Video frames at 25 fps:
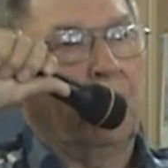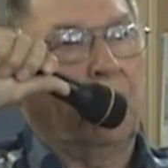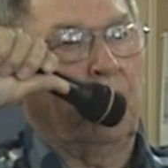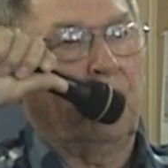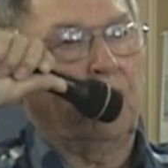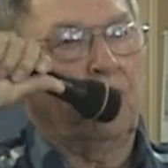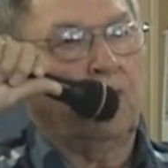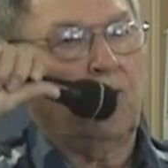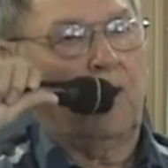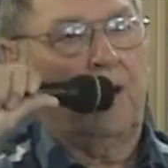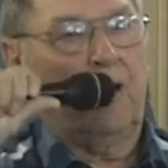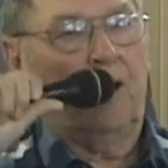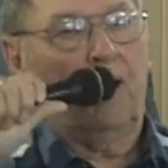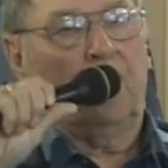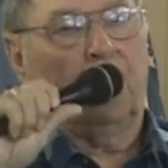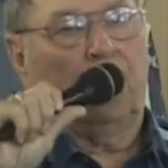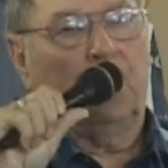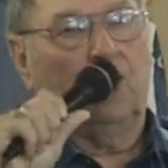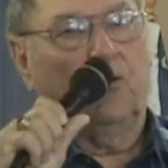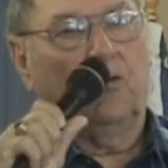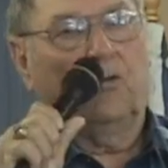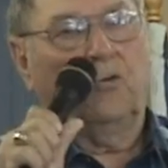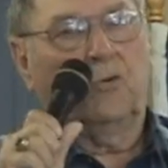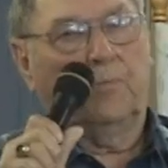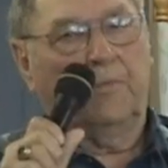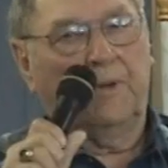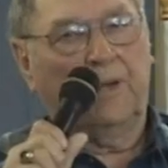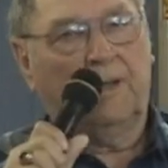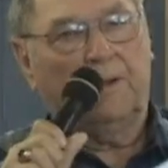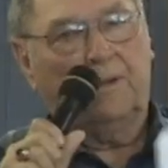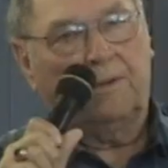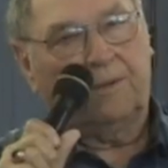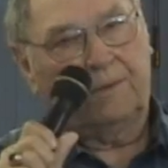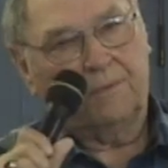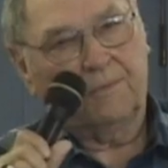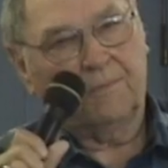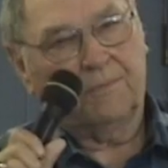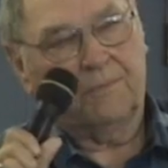going to try to do to make
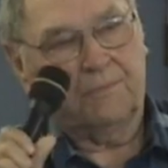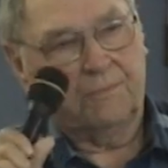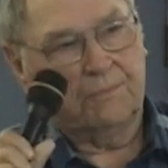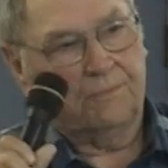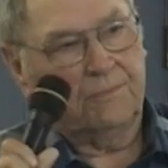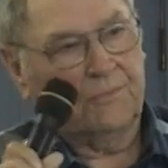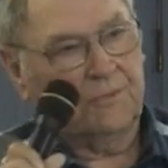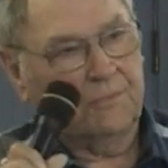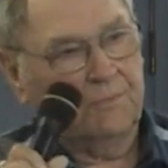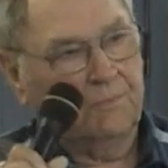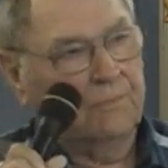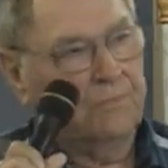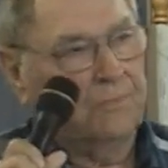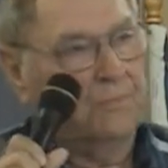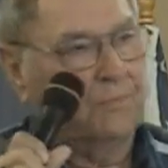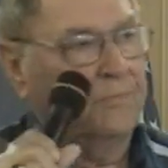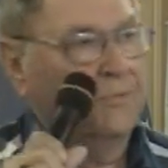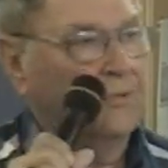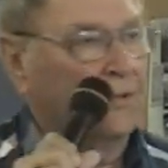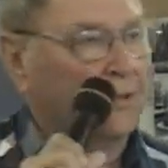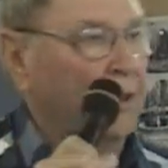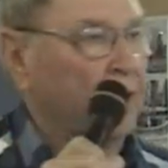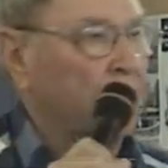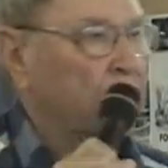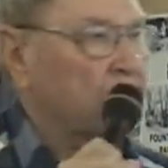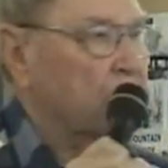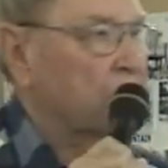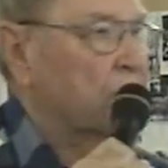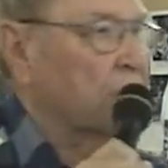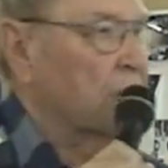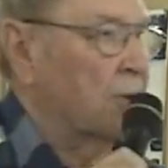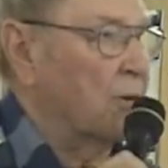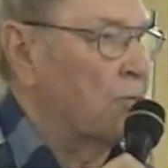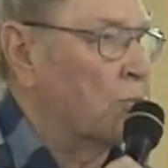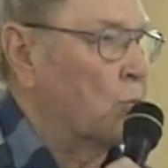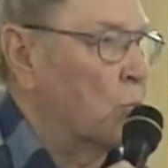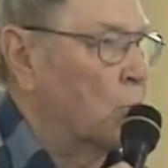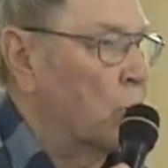sense to
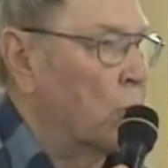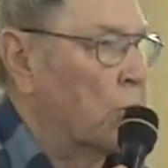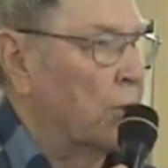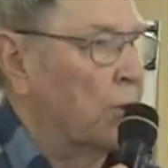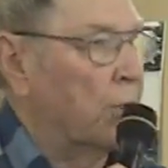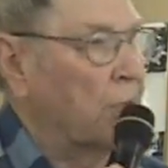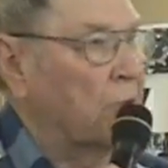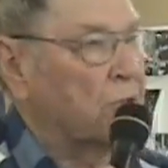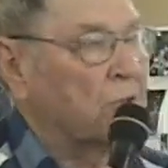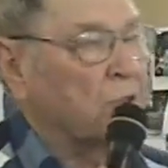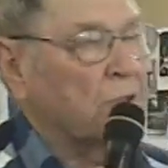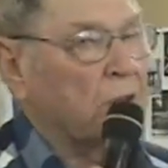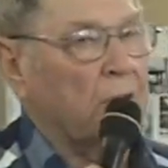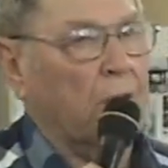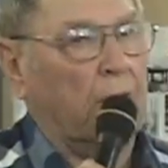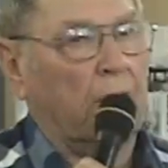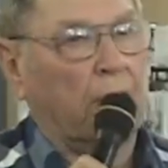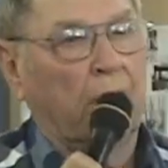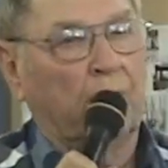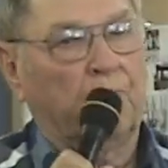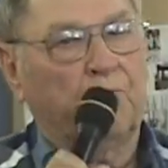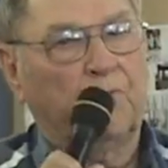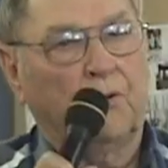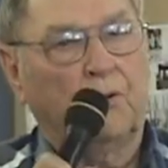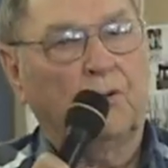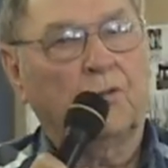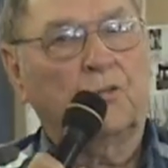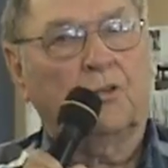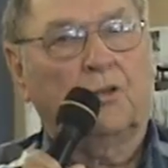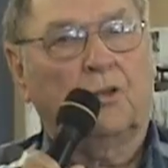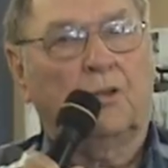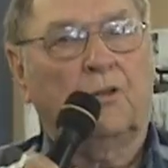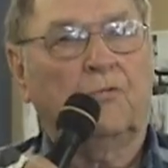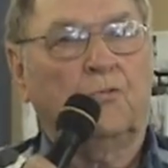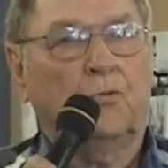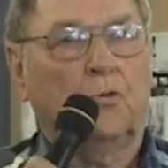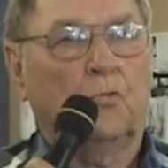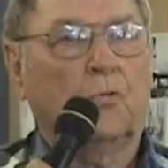everyone is kind of first
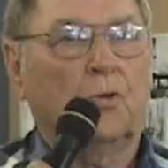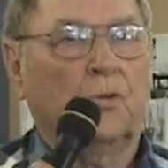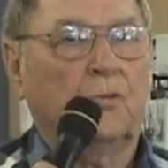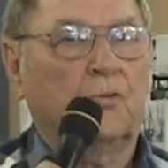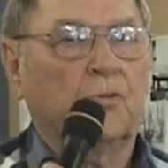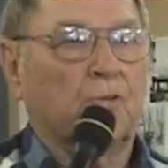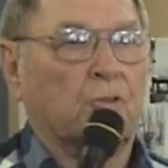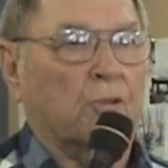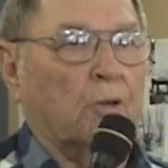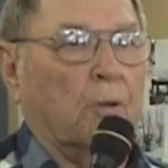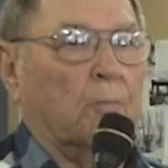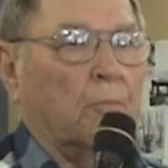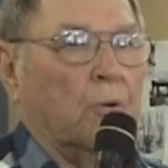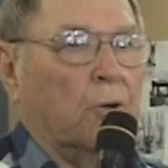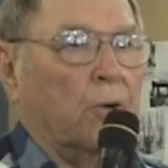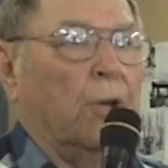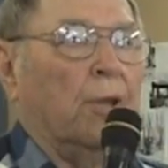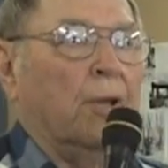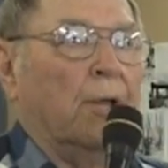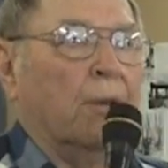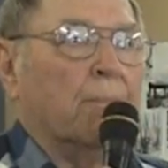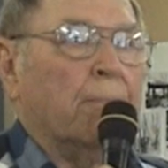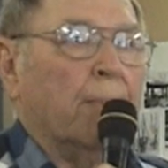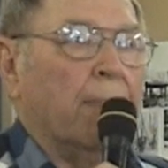give you a summary